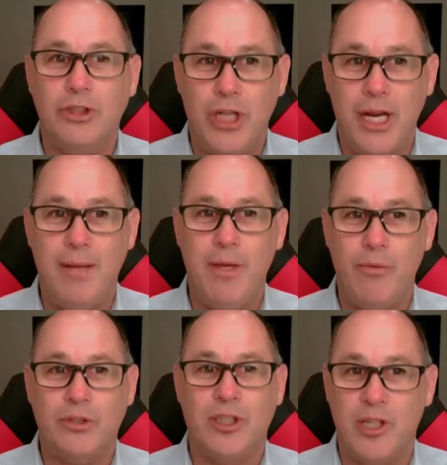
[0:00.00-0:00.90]

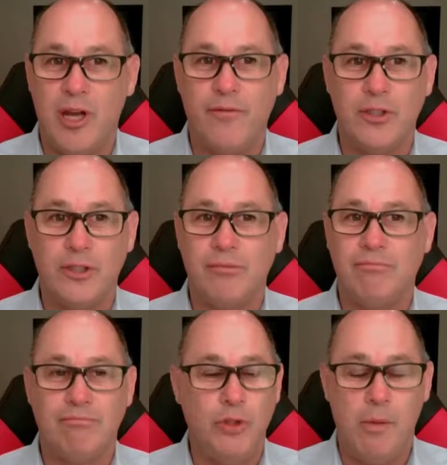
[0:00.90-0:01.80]
Jamie was the
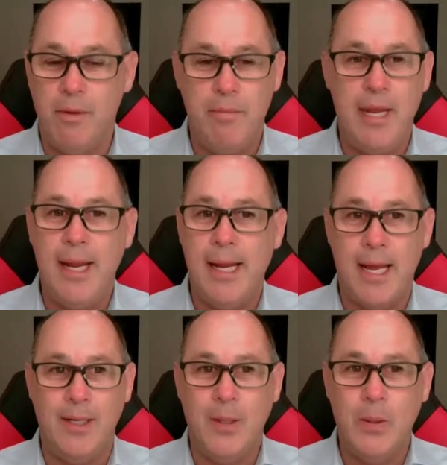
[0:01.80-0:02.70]
toughest human being
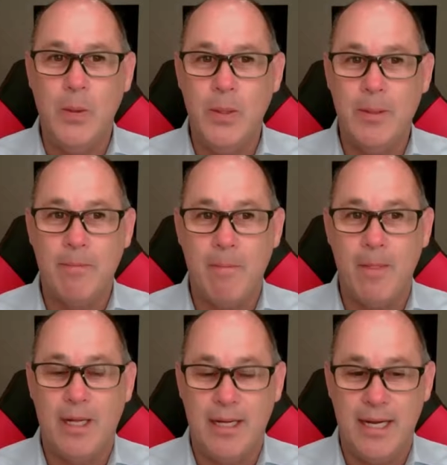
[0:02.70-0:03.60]
I knew,
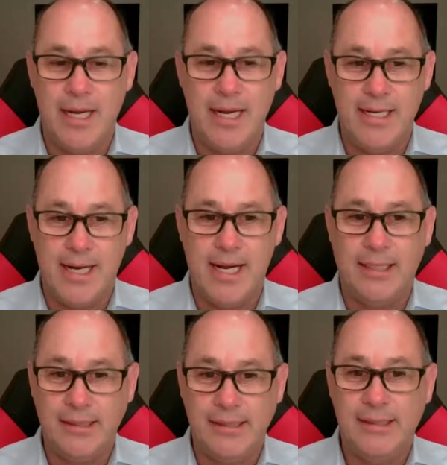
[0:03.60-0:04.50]
and
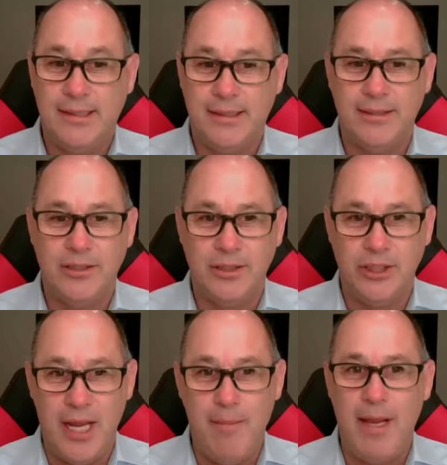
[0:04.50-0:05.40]
uh,
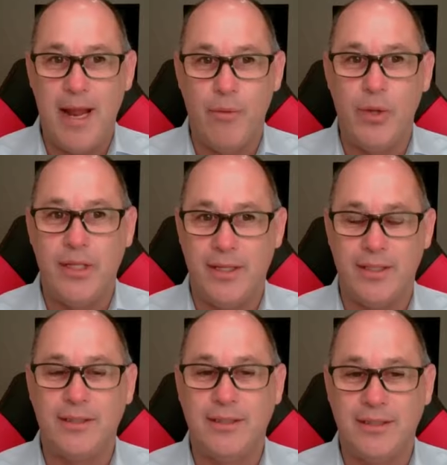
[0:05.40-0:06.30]
Jamie and I, we did
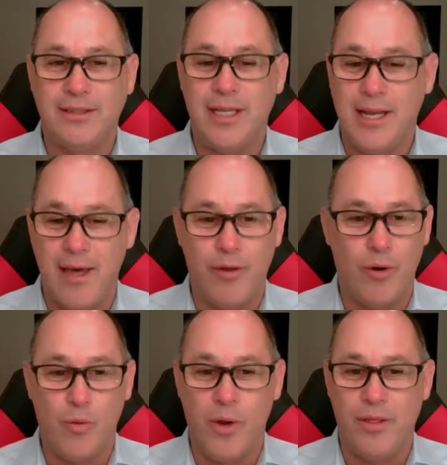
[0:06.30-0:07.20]
this
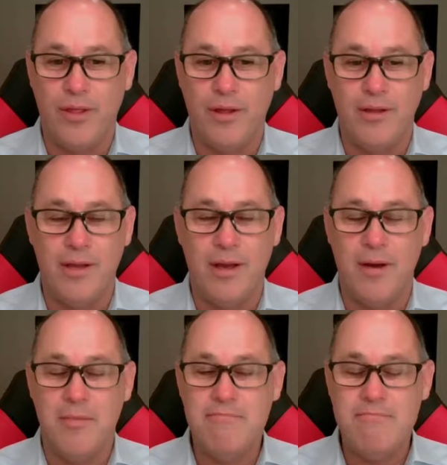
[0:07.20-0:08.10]
together with
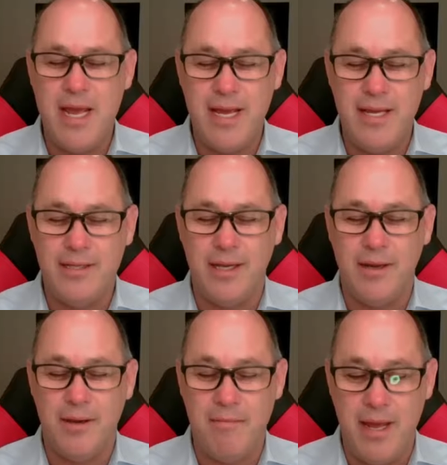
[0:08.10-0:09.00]

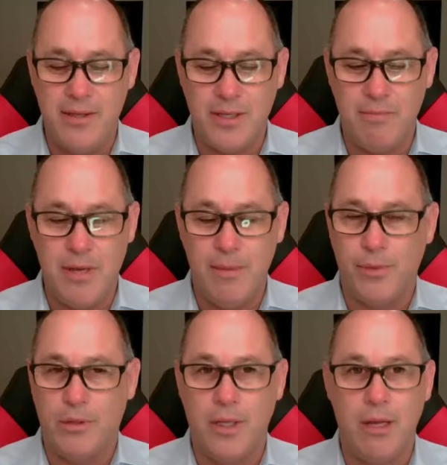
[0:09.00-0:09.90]
amazing, amazing
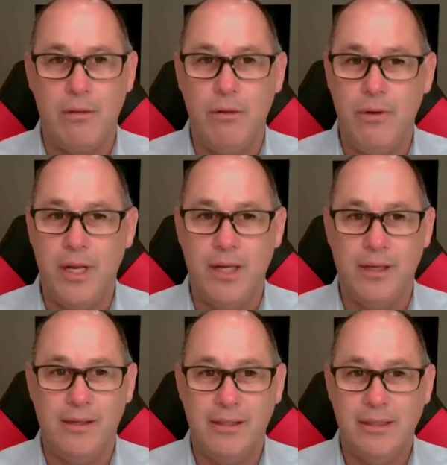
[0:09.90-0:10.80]
people,
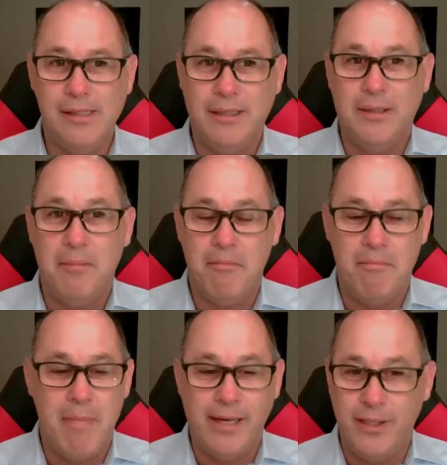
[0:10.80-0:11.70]
including
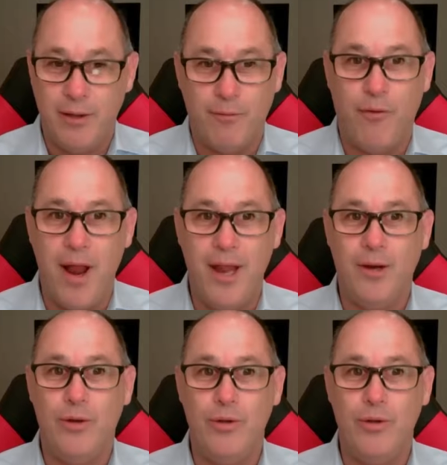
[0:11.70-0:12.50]
my dear friend who